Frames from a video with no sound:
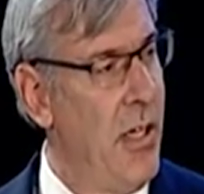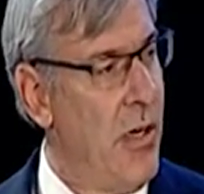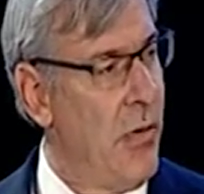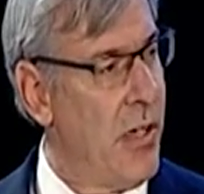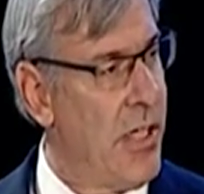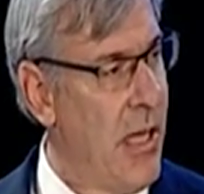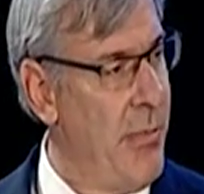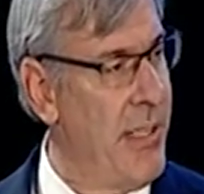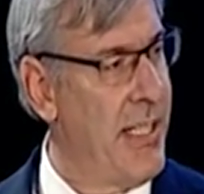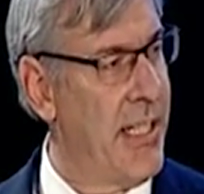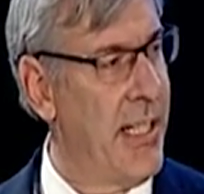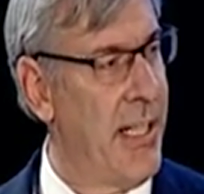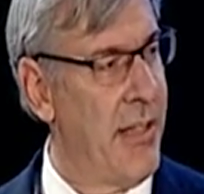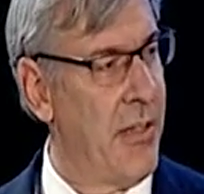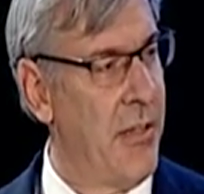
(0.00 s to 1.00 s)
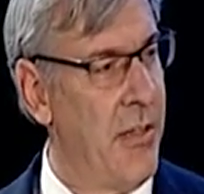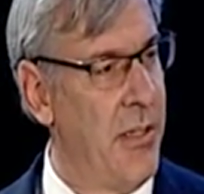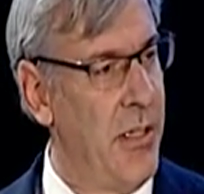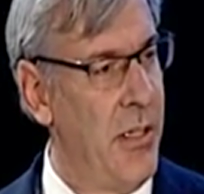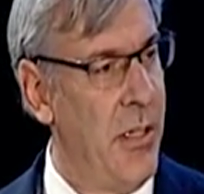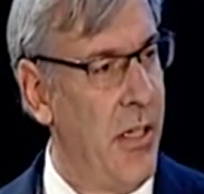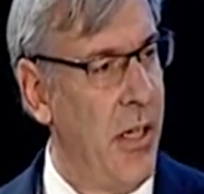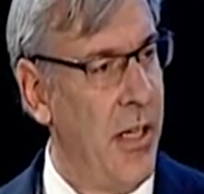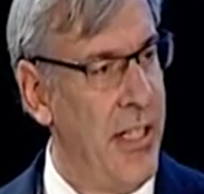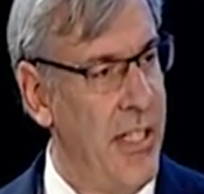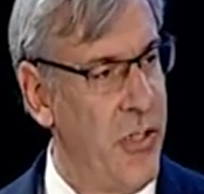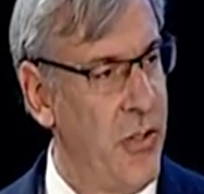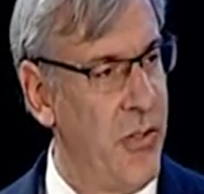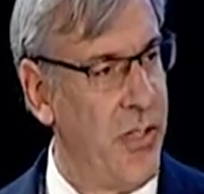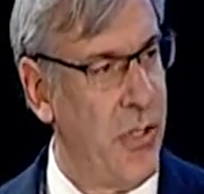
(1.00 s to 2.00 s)
We're coming together on
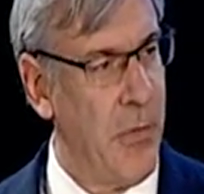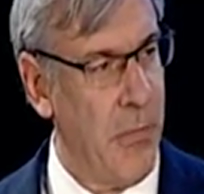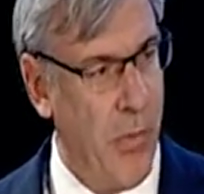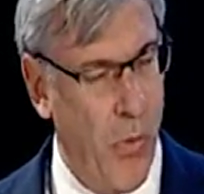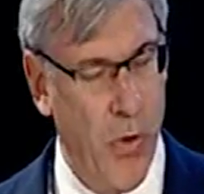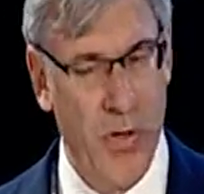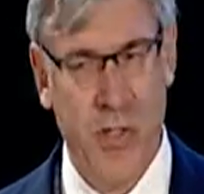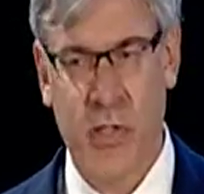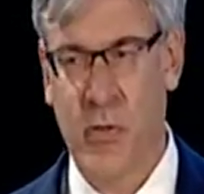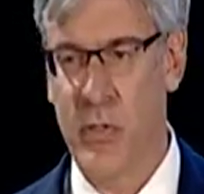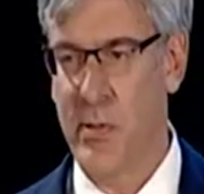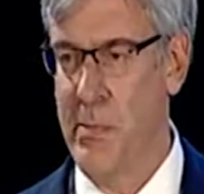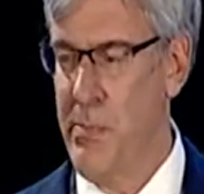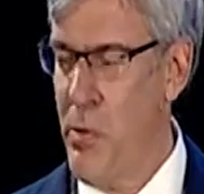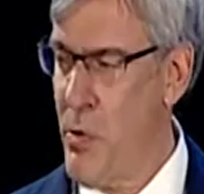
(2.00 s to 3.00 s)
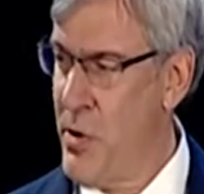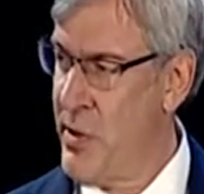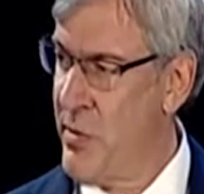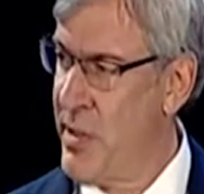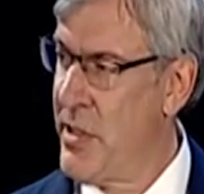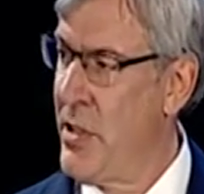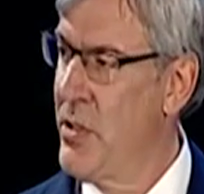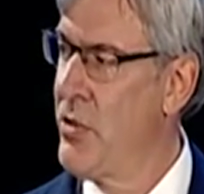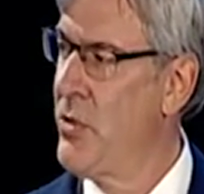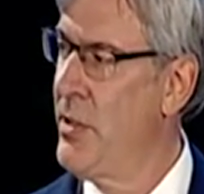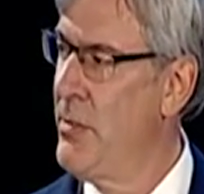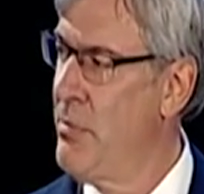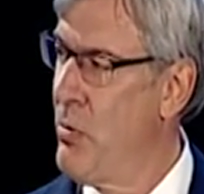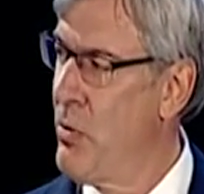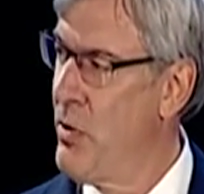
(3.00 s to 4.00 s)
issues that are important to us, important to our
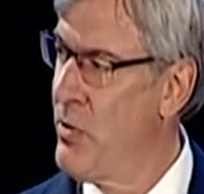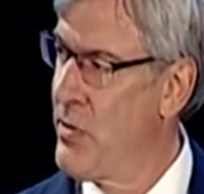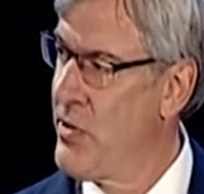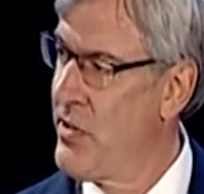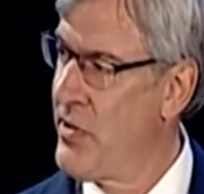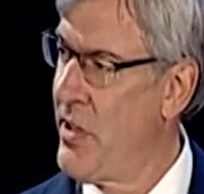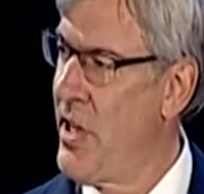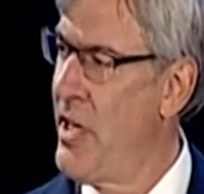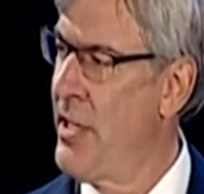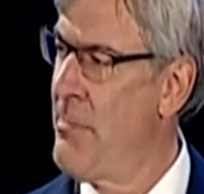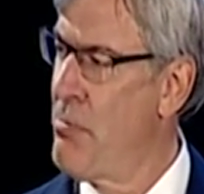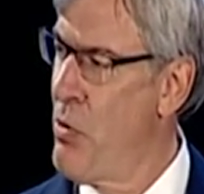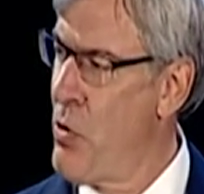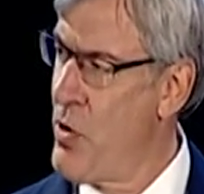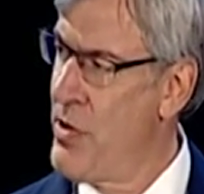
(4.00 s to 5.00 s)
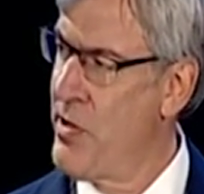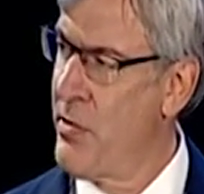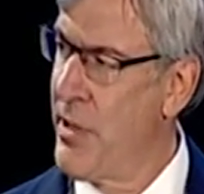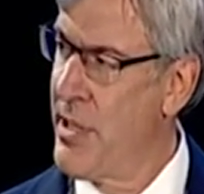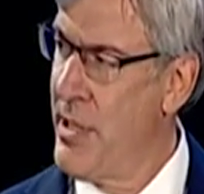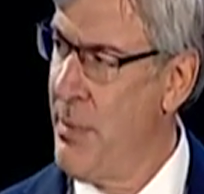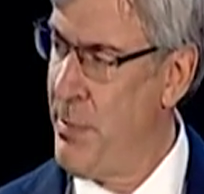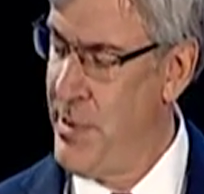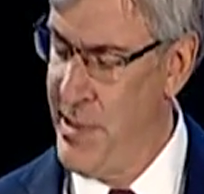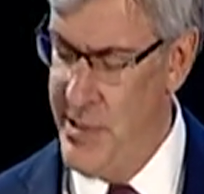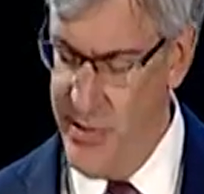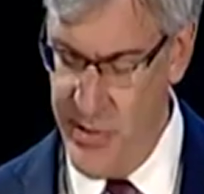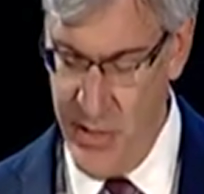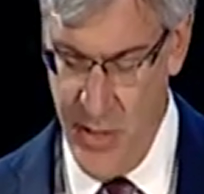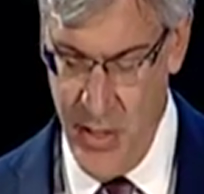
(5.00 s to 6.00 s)
country, important to our society, important to our
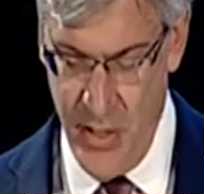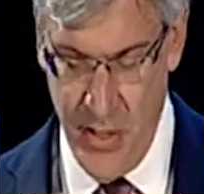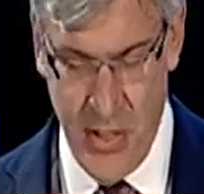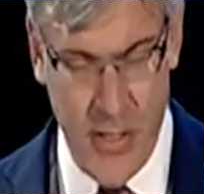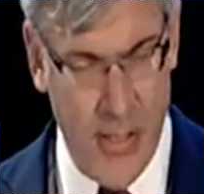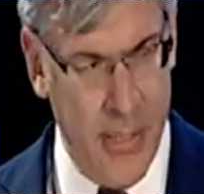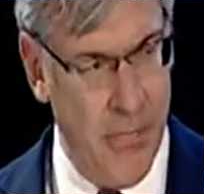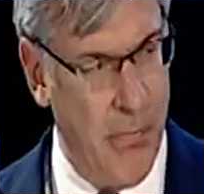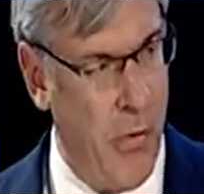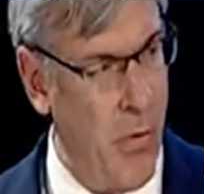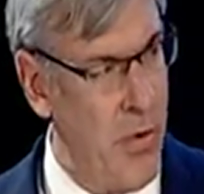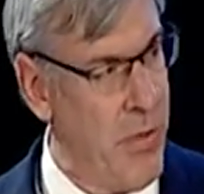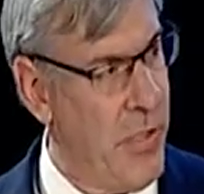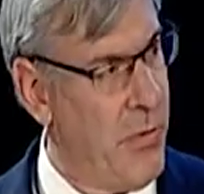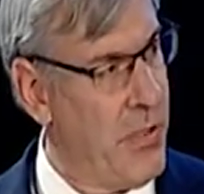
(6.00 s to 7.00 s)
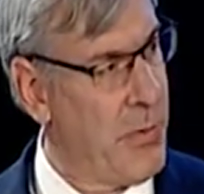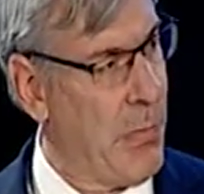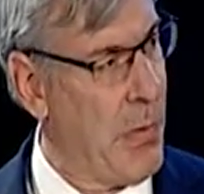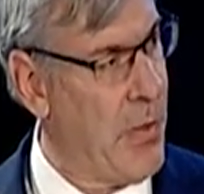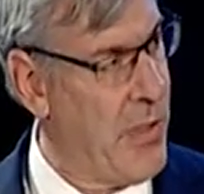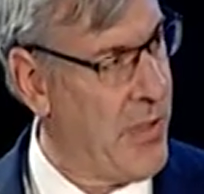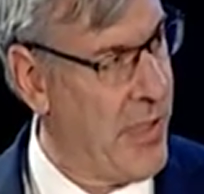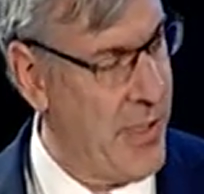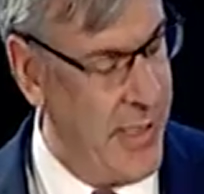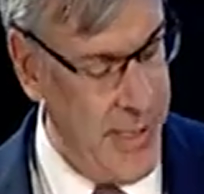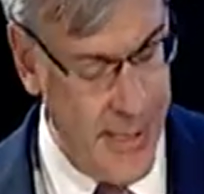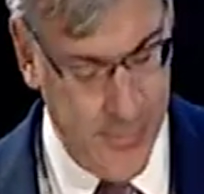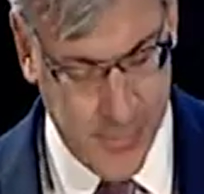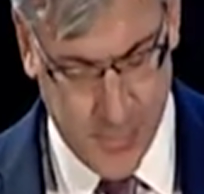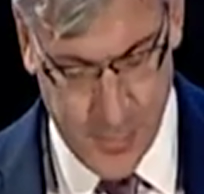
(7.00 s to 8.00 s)
companies, important to us
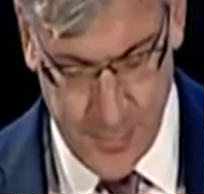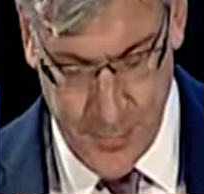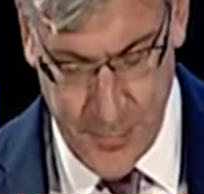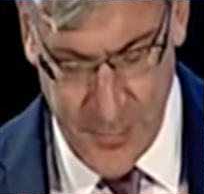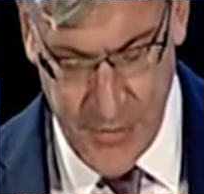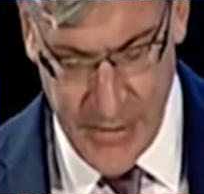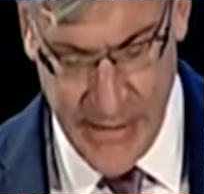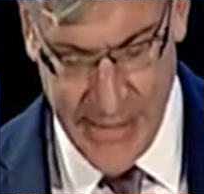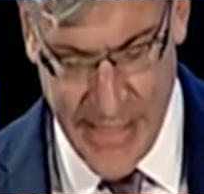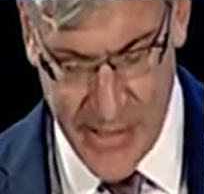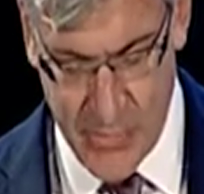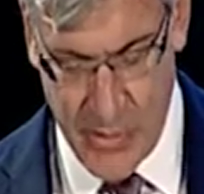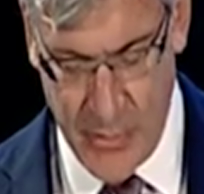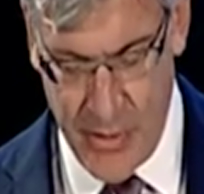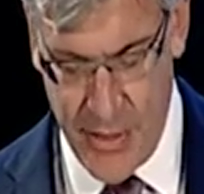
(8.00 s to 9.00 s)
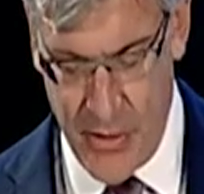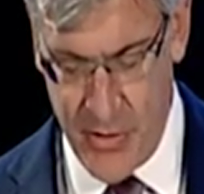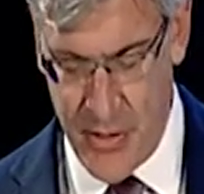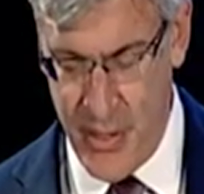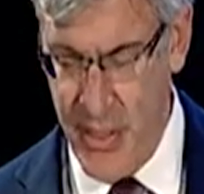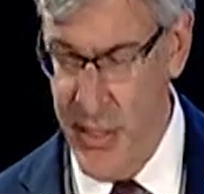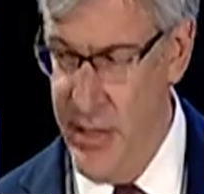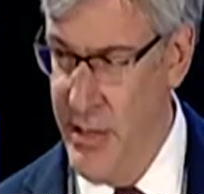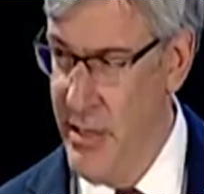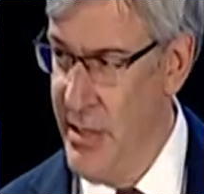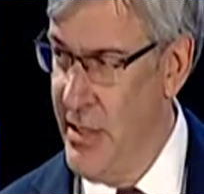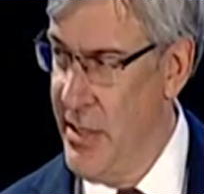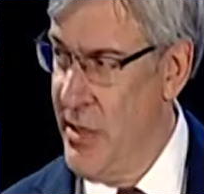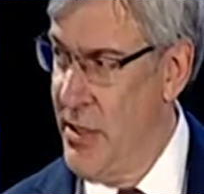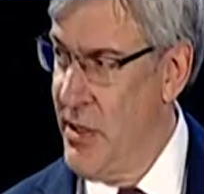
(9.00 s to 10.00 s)
personally, and that's why we're here tonight.
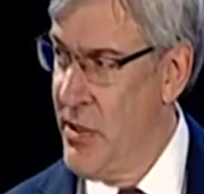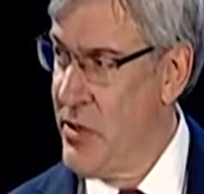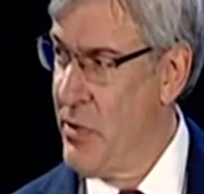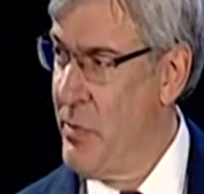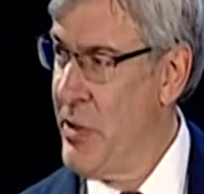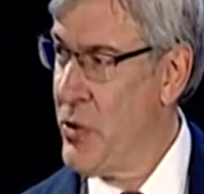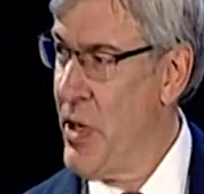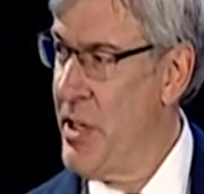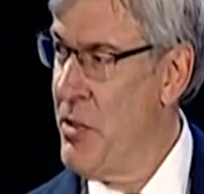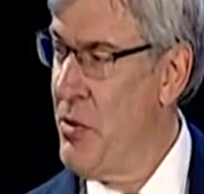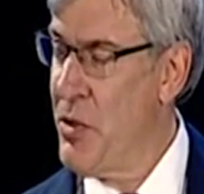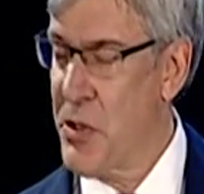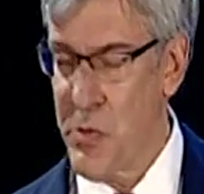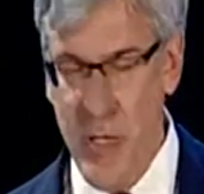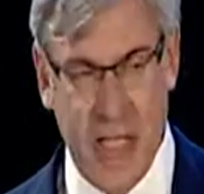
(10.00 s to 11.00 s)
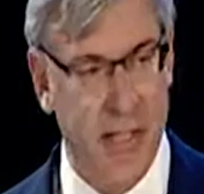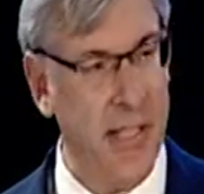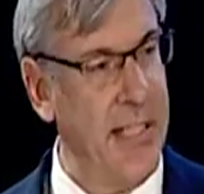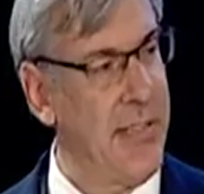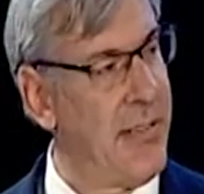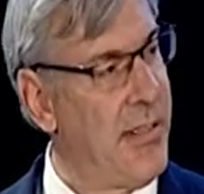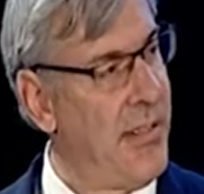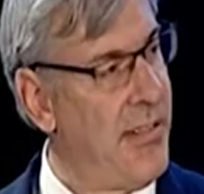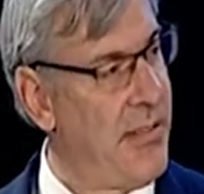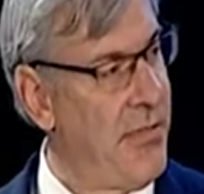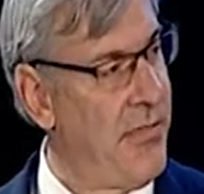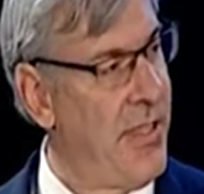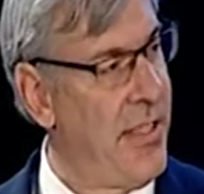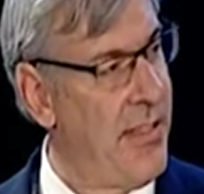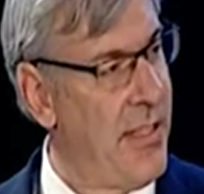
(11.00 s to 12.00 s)
So we try to do three things at this
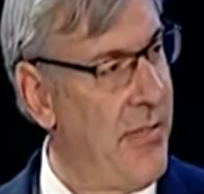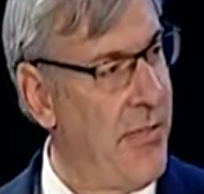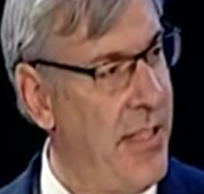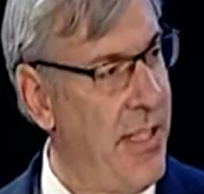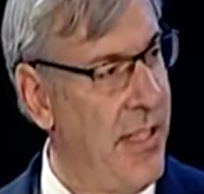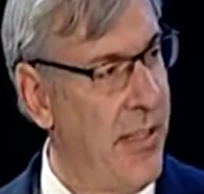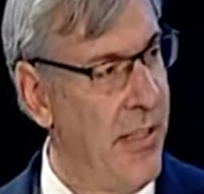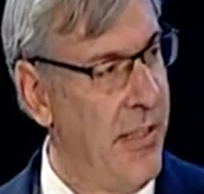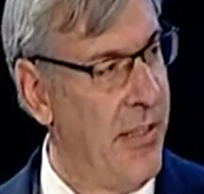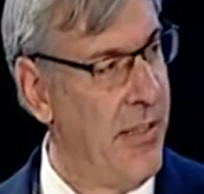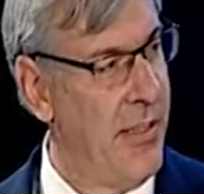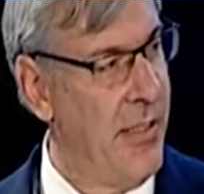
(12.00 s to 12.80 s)
event every year.